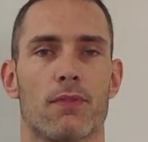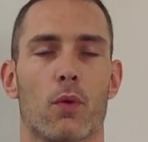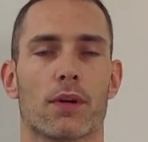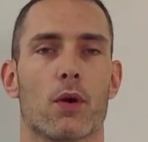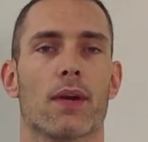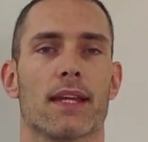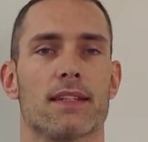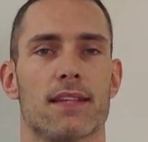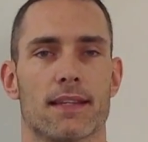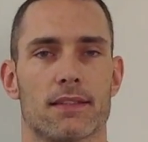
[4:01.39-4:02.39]
going in to
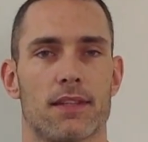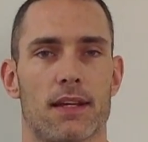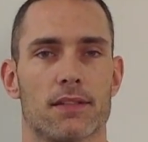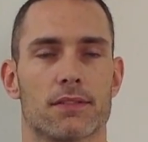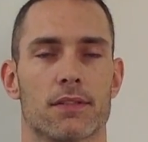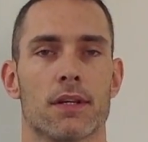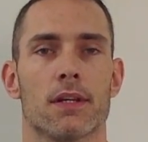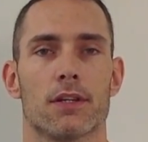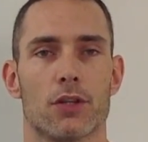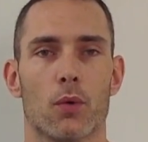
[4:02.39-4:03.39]
take the test.
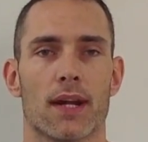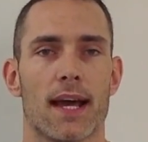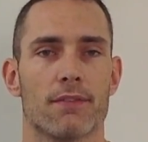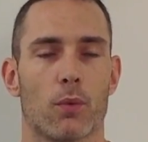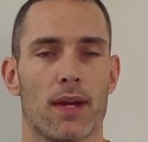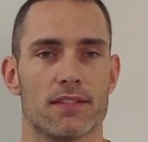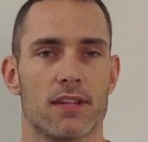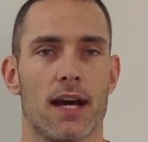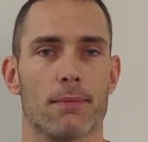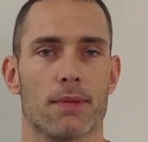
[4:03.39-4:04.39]
You don't want to have to waste
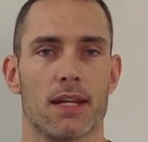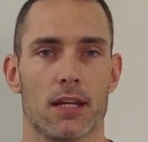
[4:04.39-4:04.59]
time getting up